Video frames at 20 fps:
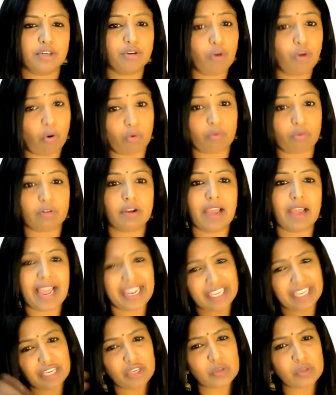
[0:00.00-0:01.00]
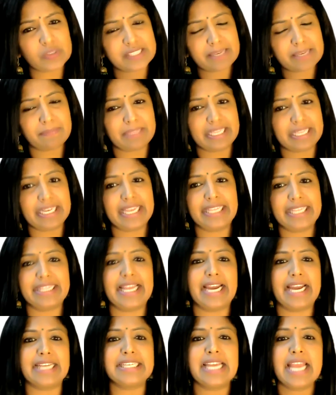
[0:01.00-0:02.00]
door. I can use something like
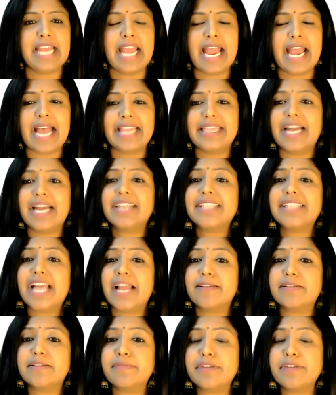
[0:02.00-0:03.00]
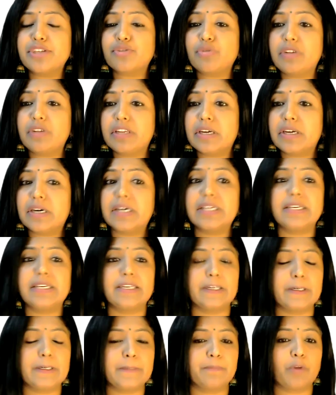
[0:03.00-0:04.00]
that, and that helps me to
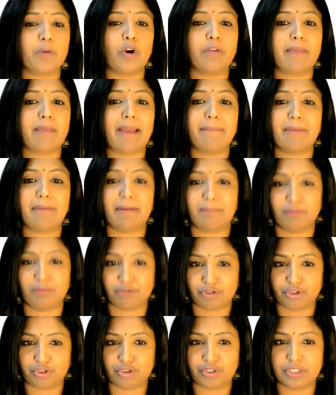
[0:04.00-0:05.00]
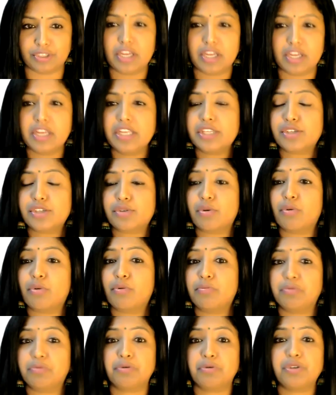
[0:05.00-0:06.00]
learn on my preposition.
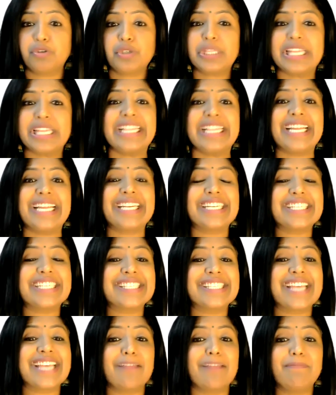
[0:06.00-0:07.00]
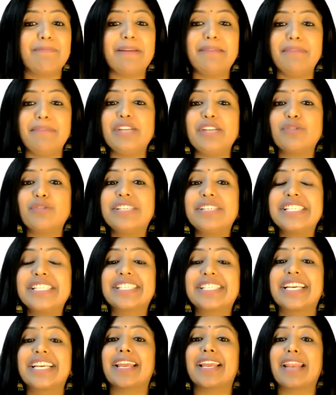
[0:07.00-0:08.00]
So, don't you think that it is helping me to
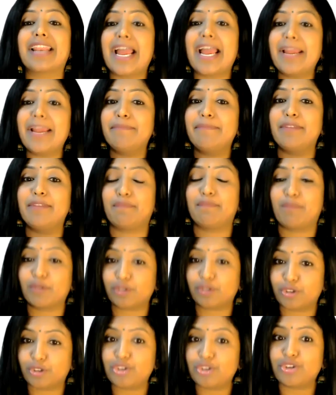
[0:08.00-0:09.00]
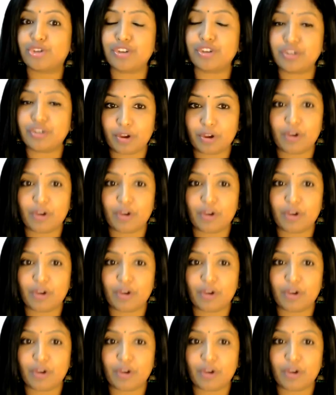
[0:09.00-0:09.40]
describe the position,